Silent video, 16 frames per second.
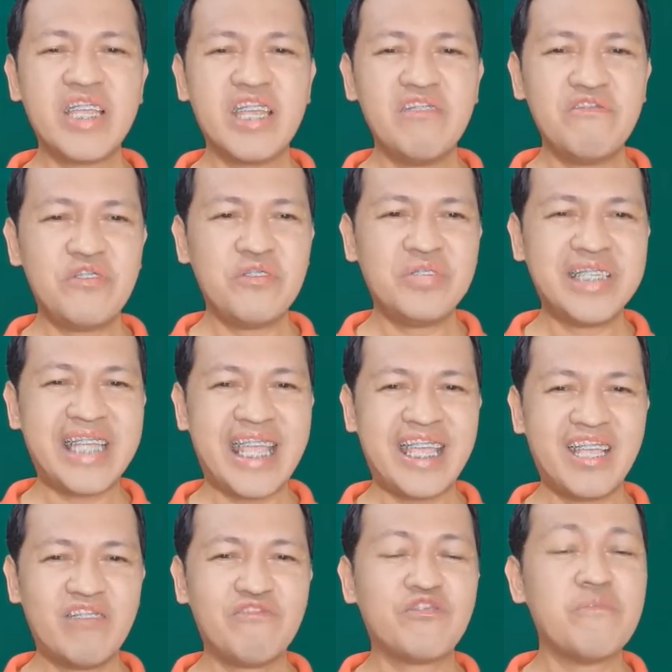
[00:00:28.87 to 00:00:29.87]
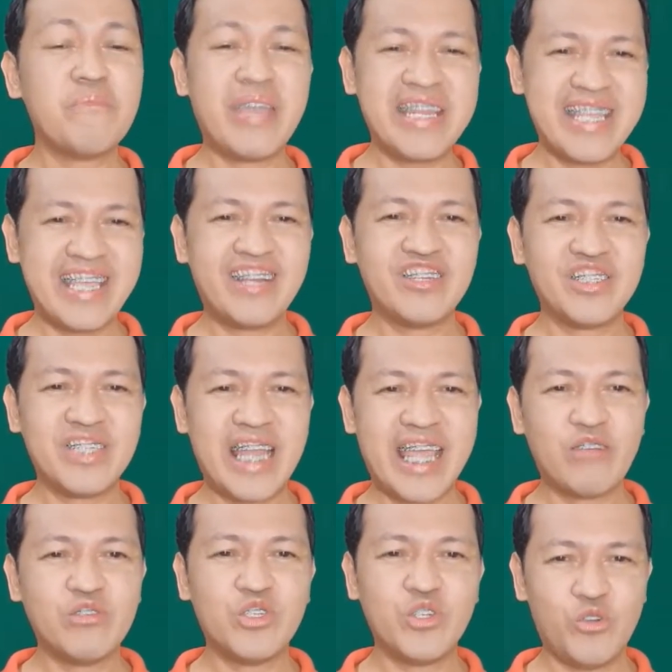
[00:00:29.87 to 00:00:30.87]
confusing for many English
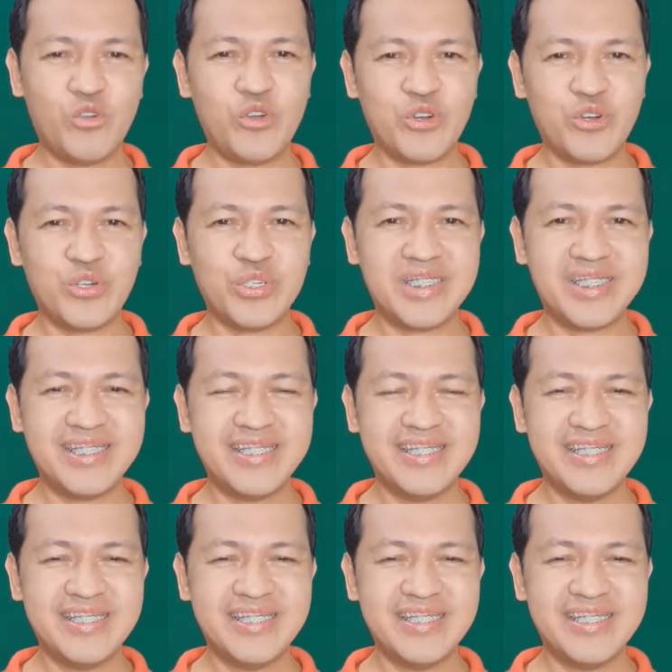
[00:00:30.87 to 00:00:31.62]
language learners.